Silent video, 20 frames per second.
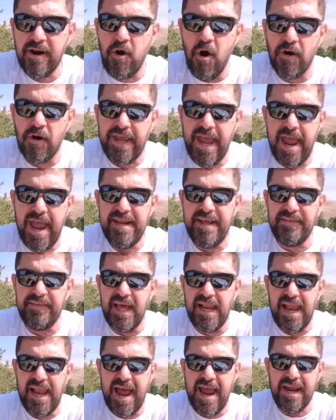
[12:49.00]
cocaine and
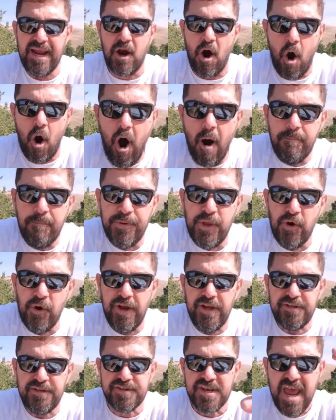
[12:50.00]
the like,
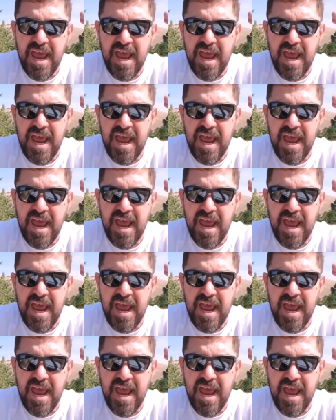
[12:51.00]
opioids,